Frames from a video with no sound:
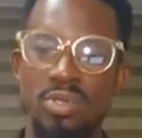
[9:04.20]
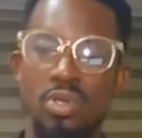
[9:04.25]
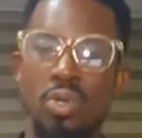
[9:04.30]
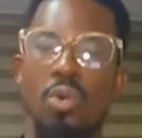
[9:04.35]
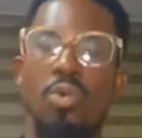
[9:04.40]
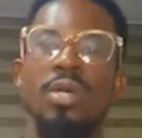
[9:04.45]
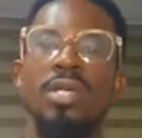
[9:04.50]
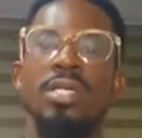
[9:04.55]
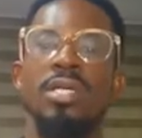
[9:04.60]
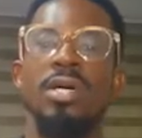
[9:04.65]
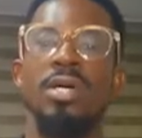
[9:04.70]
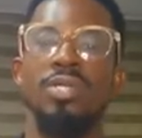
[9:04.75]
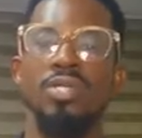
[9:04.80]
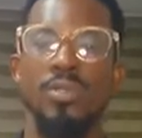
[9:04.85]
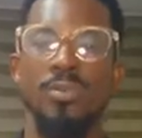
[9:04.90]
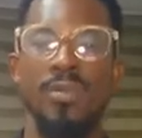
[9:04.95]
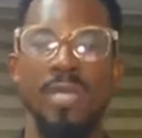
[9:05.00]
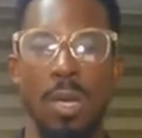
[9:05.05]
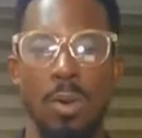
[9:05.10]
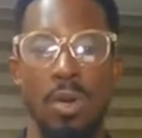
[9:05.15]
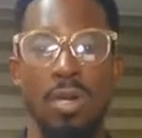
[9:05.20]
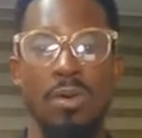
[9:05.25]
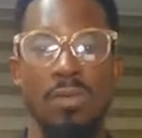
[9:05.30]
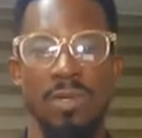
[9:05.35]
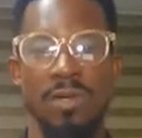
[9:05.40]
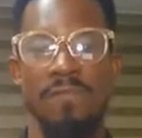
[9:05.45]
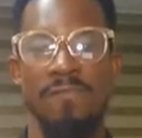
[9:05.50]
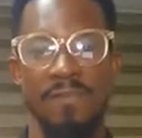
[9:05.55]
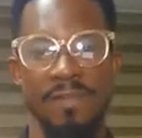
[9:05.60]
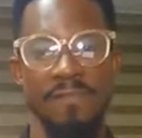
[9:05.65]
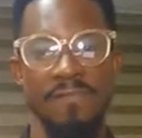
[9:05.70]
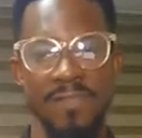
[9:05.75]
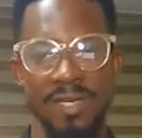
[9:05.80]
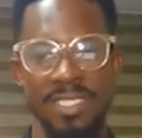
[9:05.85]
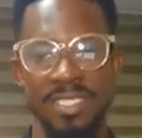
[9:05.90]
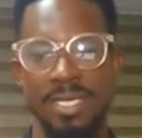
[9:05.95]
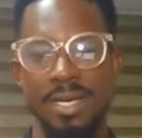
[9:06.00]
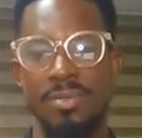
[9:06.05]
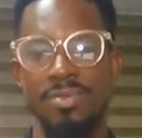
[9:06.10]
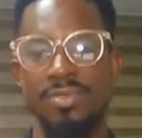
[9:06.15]
growing to become one of the
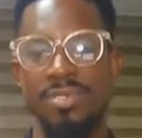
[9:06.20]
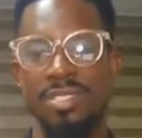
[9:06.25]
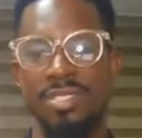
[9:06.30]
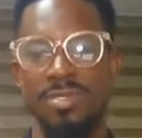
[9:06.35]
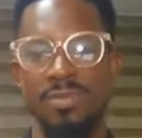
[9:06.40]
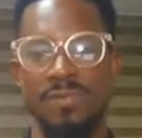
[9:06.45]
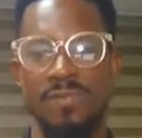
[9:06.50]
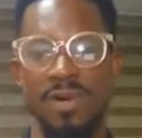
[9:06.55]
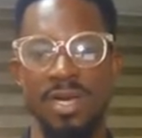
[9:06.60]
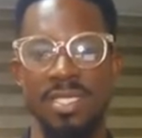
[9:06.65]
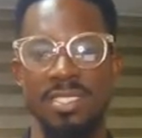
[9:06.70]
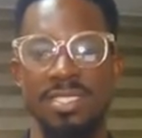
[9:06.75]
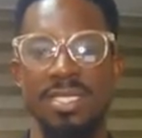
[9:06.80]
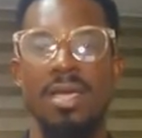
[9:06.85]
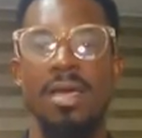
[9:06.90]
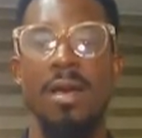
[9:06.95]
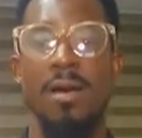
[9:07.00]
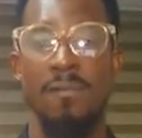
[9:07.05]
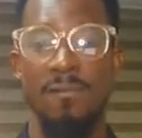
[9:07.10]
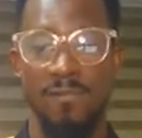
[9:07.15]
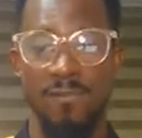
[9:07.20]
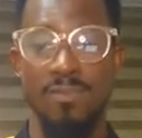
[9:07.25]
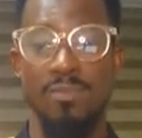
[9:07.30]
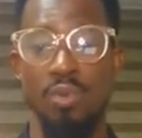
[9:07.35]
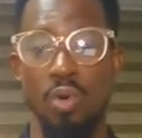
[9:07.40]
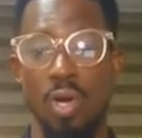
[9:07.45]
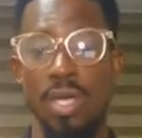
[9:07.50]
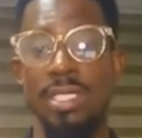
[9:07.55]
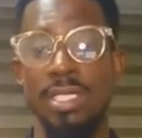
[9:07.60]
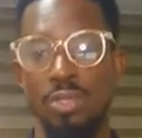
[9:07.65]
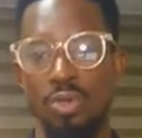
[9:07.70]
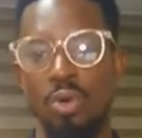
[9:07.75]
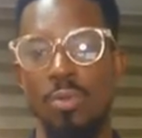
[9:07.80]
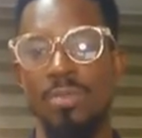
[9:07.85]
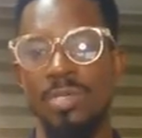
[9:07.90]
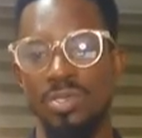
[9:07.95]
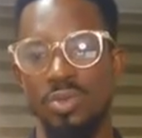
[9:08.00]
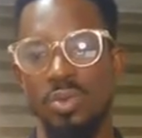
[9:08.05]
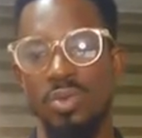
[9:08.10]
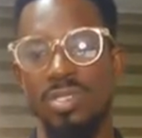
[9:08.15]
favorite countries as far as football in
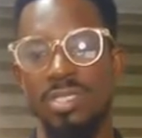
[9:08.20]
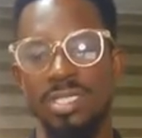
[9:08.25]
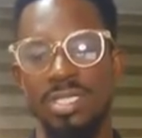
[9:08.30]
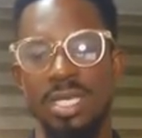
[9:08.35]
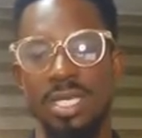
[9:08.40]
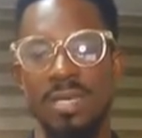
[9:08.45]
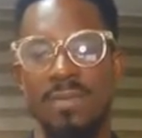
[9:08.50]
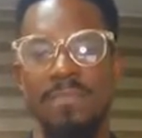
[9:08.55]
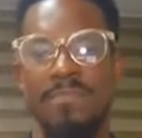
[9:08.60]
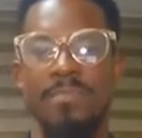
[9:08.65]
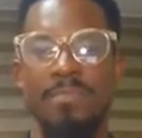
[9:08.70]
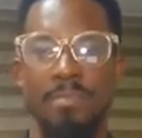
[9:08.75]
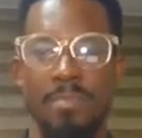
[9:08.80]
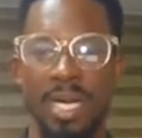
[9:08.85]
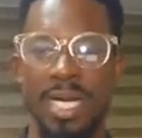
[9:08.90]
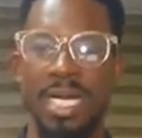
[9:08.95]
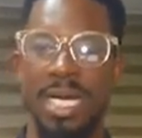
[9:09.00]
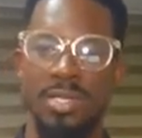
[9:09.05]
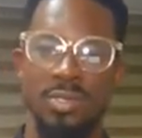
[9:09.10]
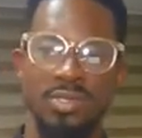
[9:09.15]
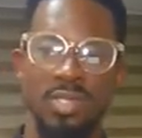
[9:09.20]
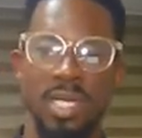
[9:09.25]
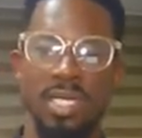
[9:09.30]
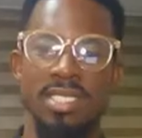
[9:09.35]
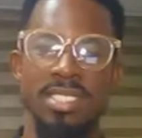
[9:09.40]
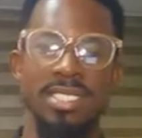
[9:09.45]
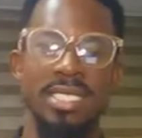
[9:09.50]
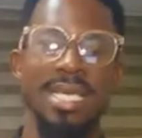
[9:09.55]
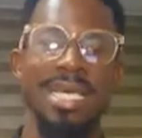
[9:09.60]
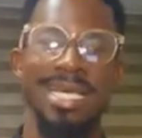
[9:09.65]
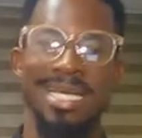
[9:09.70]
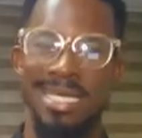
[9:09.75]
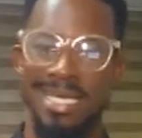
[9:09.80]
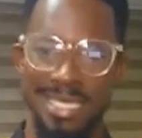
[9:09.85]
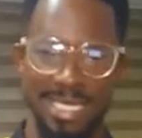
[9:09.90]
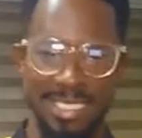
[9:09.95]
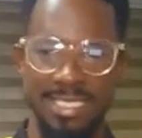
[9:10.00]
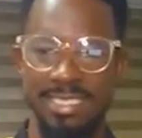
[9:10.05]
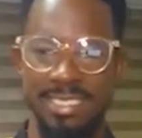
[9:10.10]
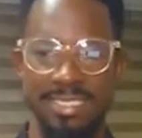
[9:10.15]
Europe is concerned. But gradually,
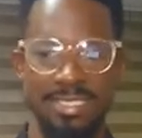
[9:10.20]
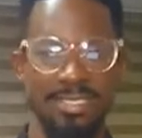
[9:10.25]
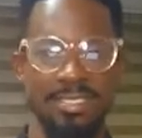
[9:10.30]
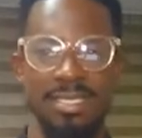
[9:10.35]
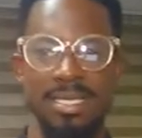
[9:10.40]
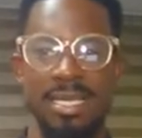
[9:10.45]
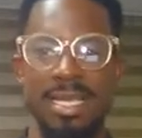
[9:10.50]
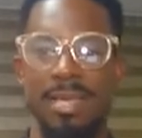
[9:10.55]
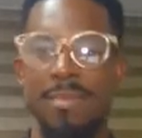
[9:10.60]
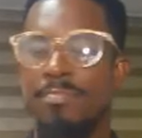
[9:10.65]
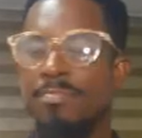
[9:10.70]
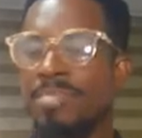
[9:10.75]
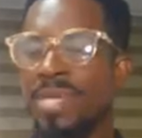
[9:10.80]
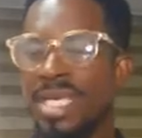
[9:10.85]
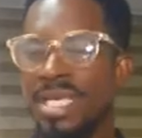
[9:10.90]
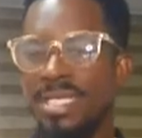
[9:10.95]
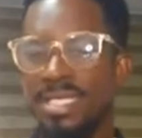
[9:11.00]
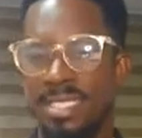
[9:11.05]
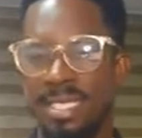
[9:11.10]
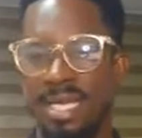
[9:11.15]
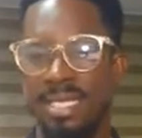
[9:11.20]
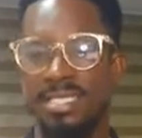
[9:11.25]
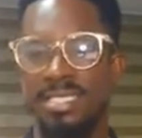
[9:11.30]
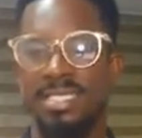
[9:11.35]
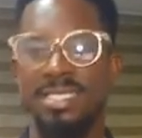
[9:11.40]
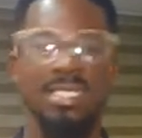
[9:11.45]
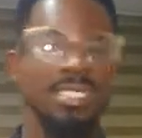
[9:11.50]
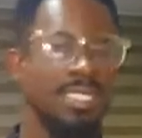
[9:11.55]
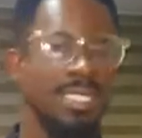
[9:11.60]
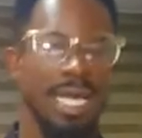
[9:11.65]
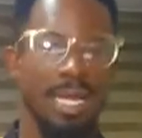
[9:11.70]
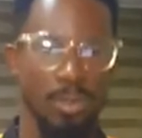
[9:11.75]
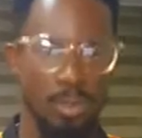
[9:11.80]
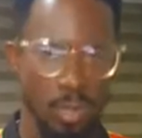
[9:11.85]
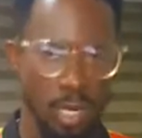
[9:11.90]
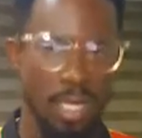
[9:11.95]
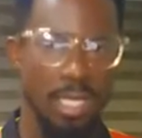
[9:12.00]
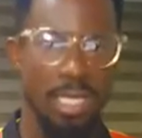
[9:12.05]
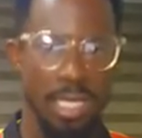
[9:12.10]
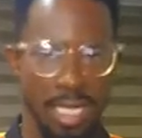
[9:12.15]
this means that they
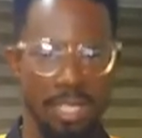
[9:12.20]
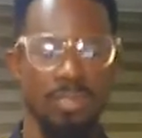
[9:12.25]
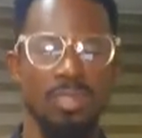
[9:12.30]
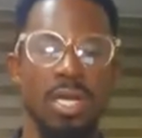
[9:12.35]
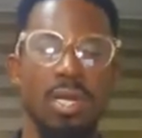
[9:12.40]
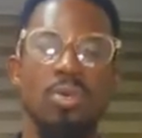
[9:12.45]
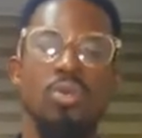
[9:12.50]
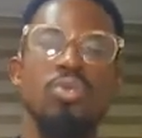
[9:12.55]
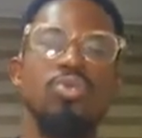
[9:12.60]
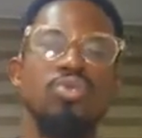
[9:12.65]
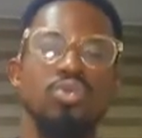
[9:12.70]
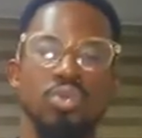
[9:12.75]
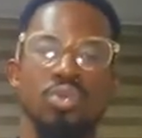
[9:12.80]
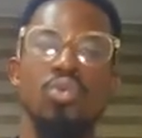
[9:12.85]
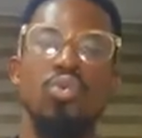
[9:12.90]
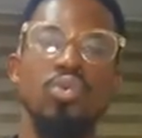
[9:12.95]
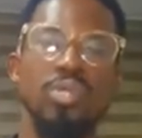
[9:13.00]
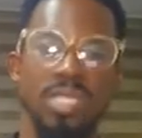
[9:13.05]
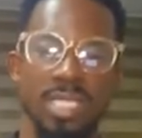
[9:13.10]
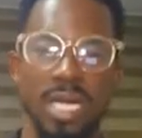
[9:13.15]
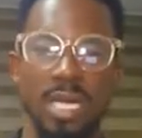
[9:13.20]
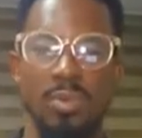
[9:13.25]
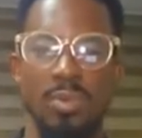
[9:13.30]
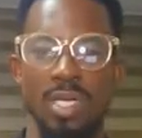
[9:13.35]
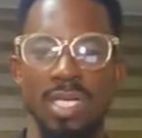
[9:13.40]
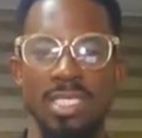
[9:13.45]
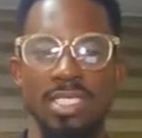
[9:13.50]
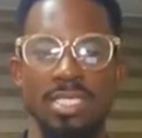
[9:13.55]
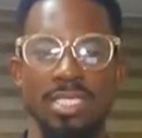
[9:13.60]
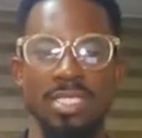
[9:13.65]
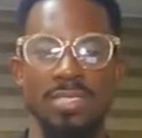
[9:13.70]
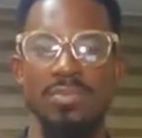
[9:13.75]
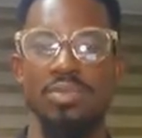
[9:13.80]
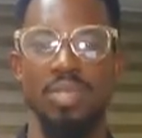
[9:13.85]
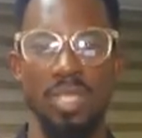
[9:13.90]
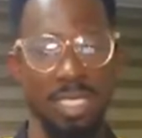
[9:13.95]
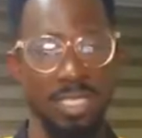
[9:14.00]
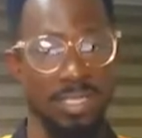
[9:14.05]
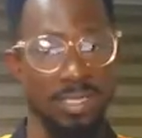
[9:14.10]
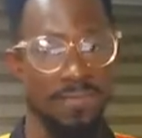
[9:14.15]
are gradually going to lose that relationship.
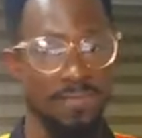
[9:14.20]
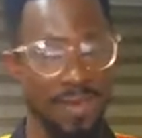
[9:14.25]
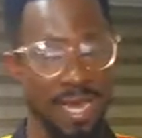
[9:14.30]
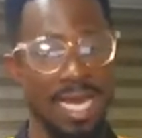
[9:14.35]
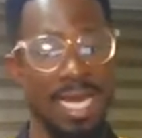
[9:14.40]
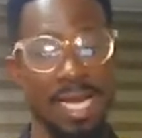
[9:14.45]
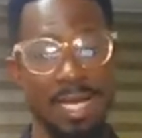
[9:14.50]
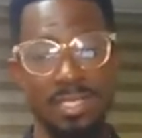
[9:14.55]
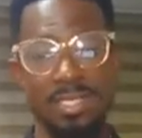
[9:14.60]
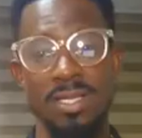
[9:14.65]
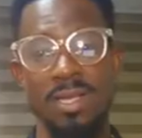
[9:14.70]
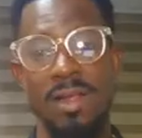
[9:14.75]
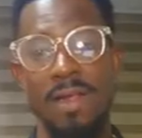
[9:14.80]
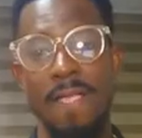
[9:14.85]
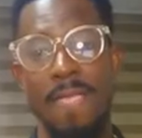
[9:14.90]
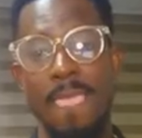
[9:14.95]
So the finals